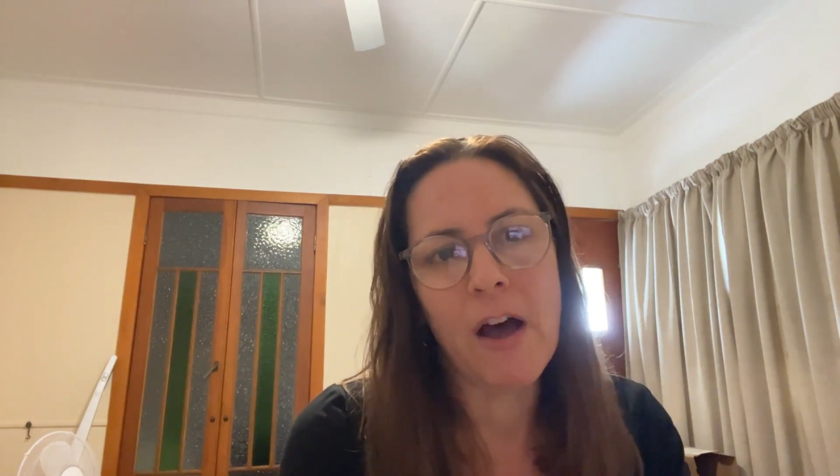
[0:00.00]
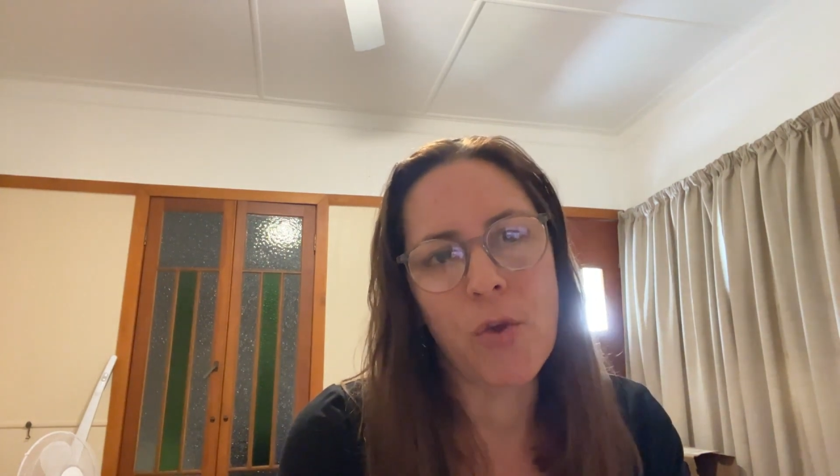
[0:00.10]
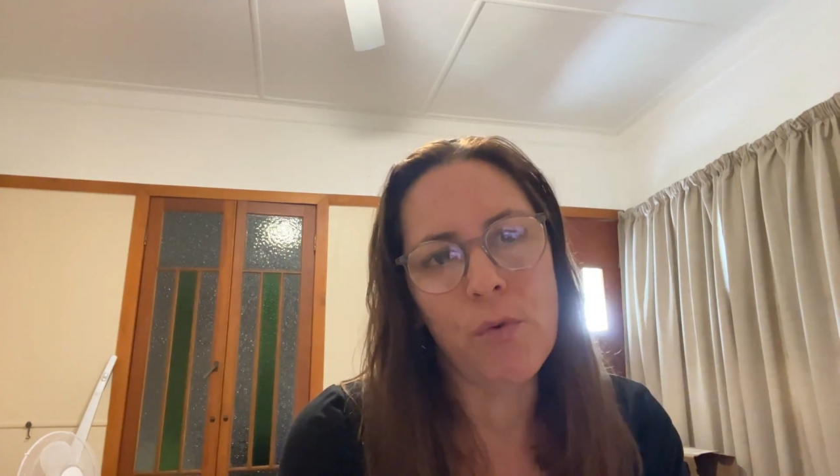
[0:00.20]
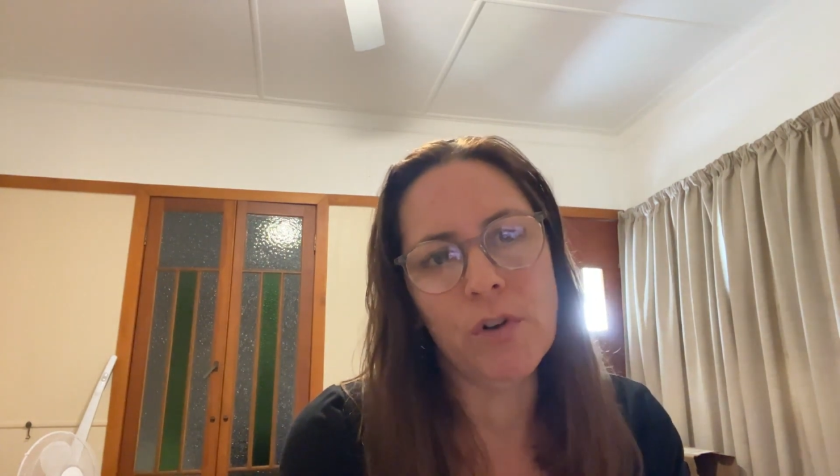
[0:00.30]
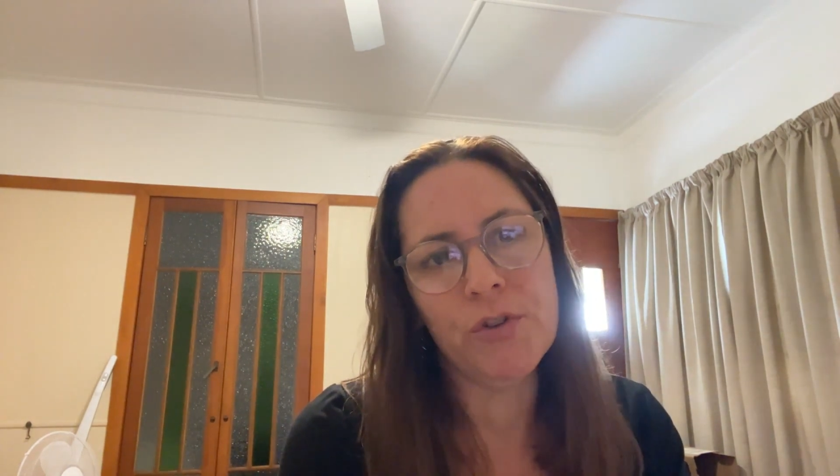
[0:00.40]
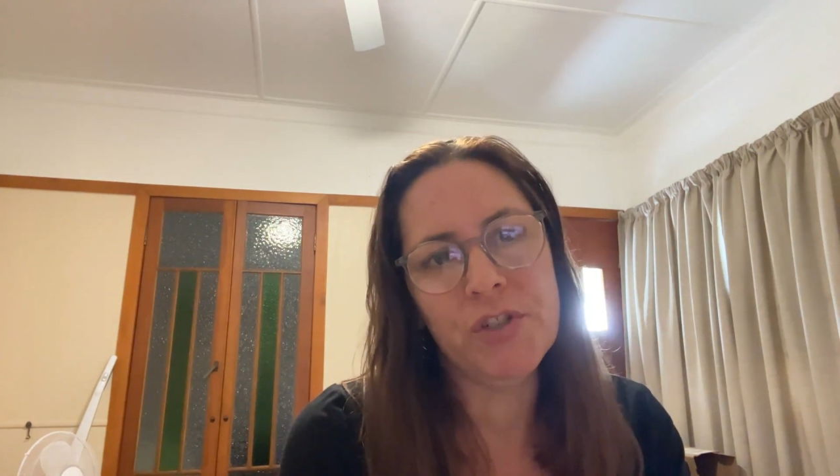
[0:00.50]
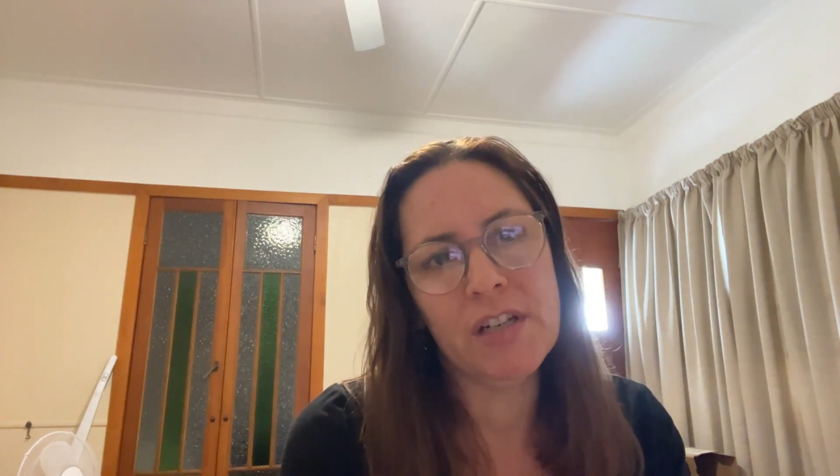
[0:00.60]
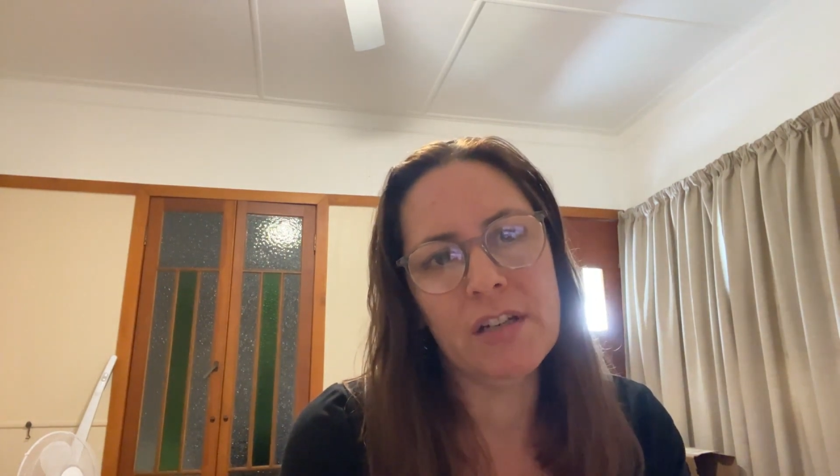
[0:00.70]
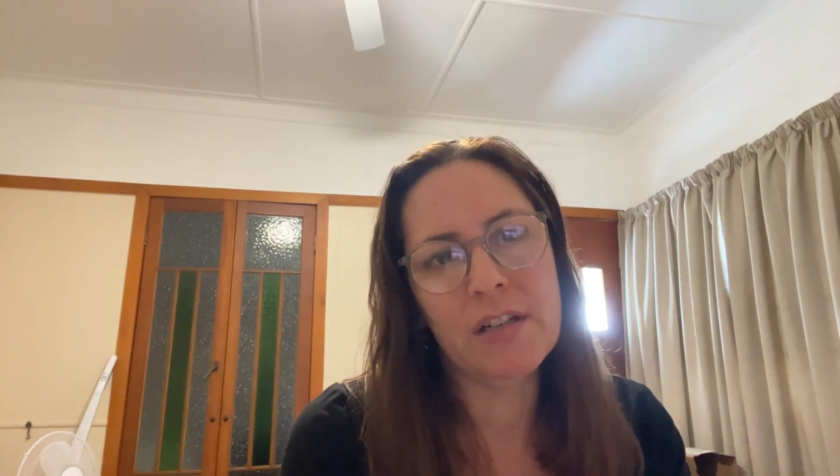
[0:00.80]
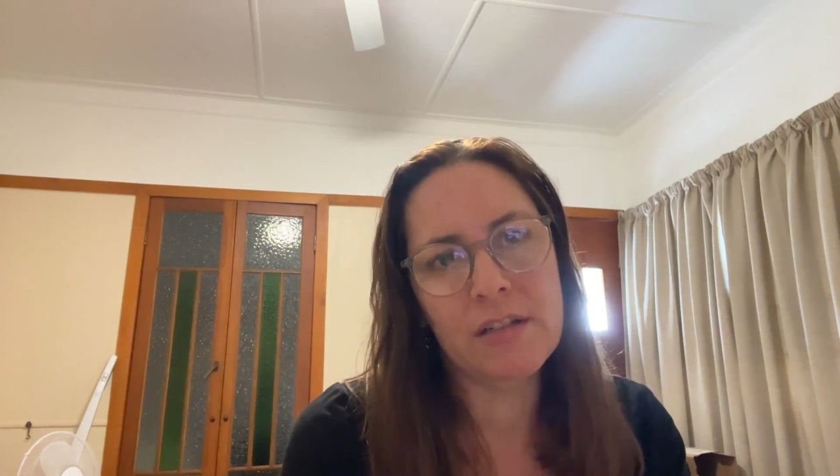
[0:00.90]
other
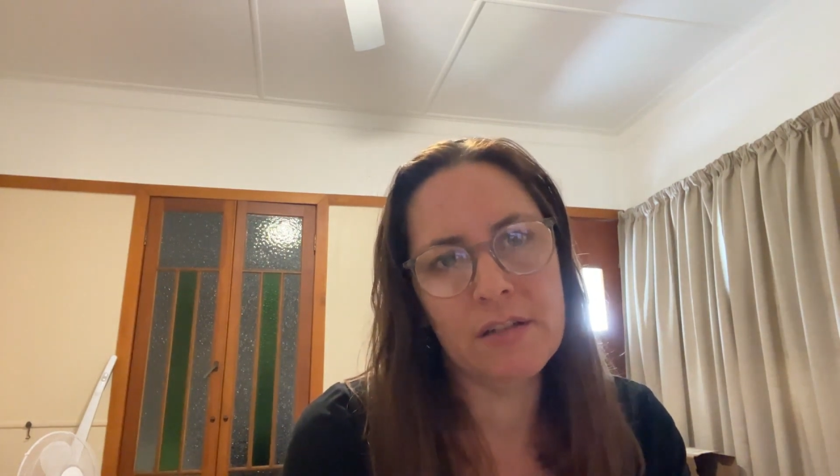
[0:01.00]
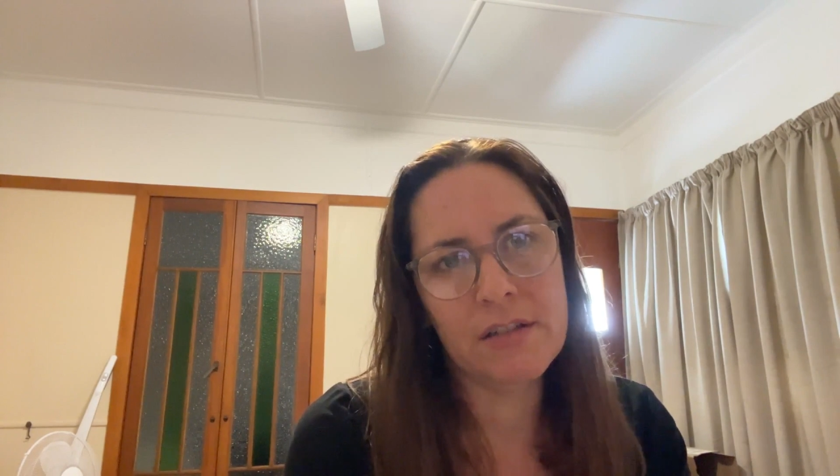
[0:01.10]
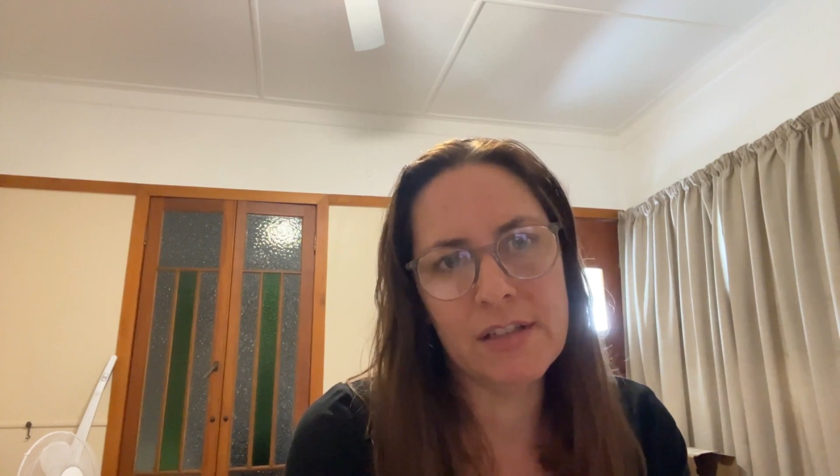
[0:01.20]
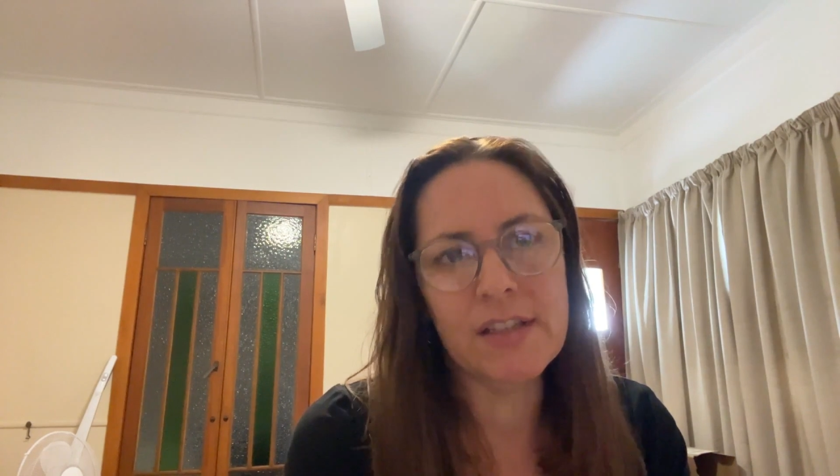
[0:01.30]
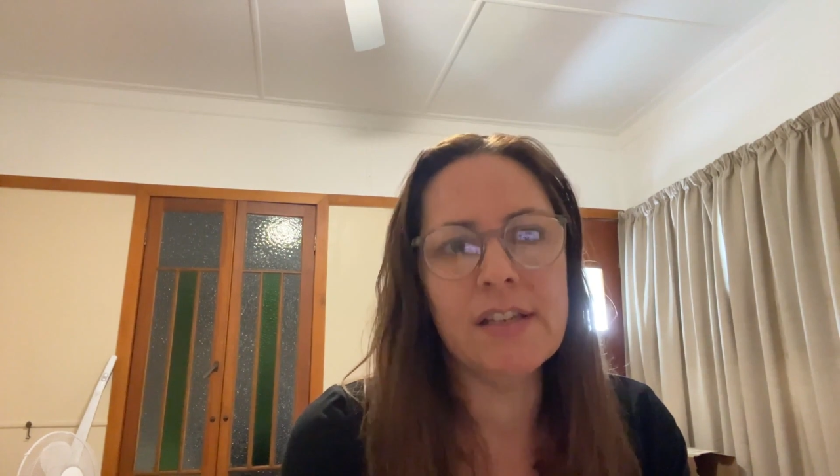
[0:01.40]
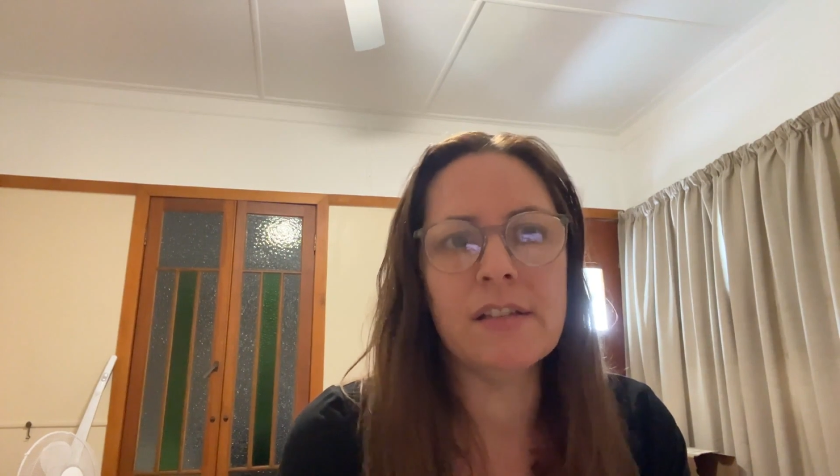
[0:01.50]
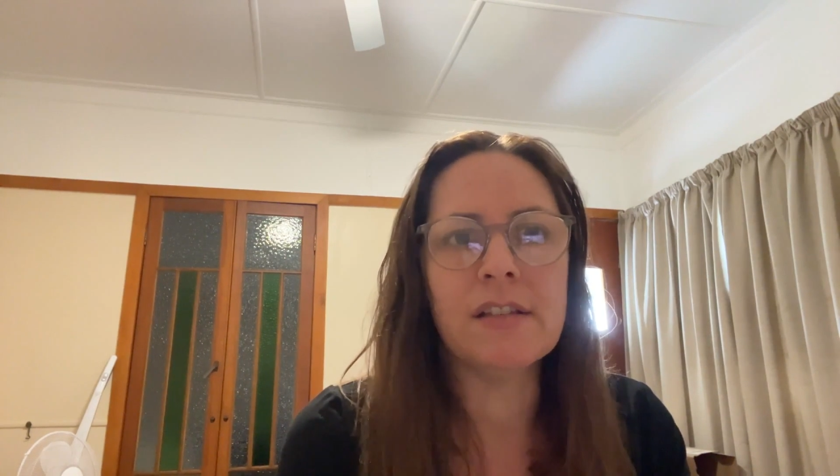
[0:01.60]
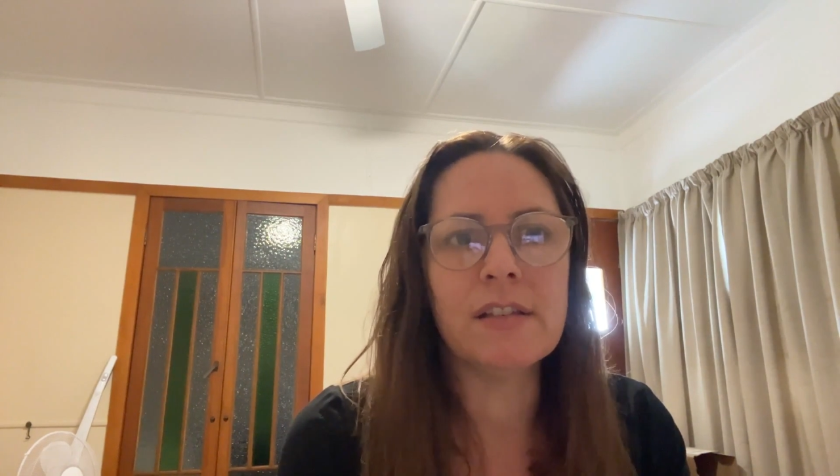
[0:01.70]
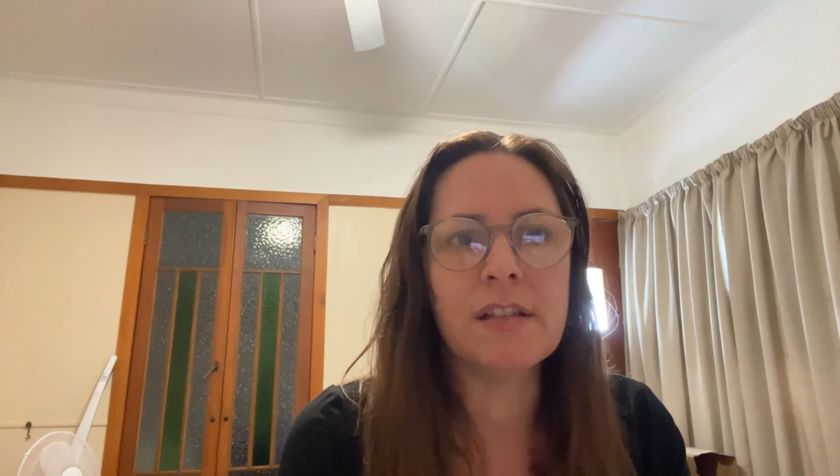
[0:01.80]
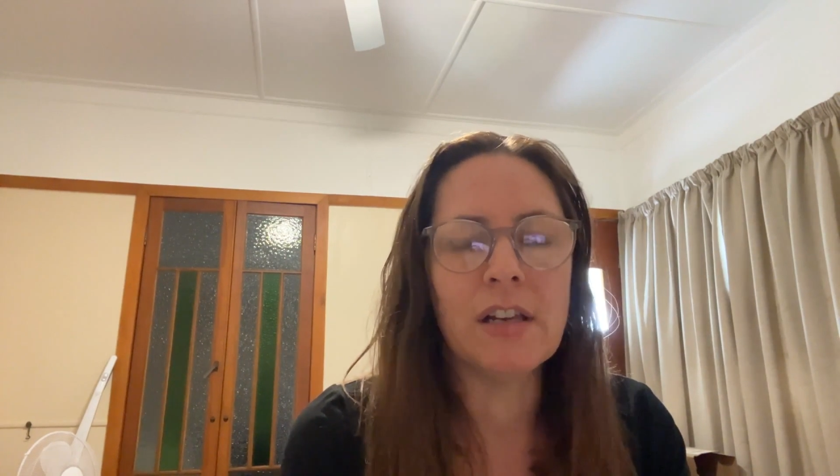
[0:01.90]
allergic
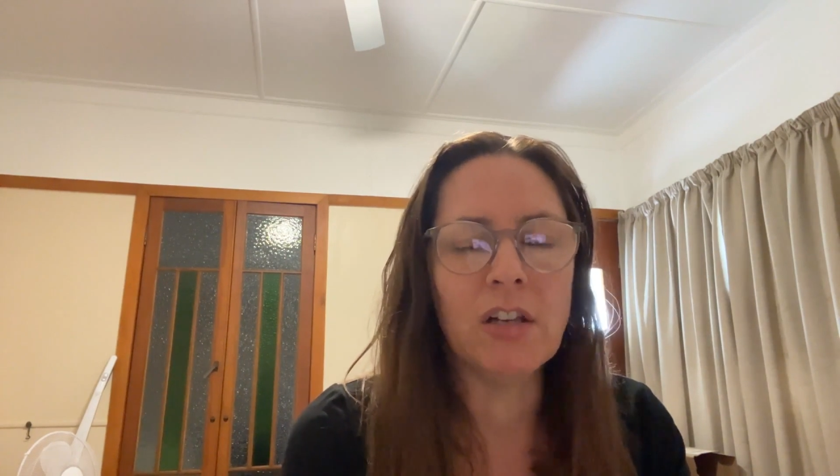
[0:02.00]
diseases,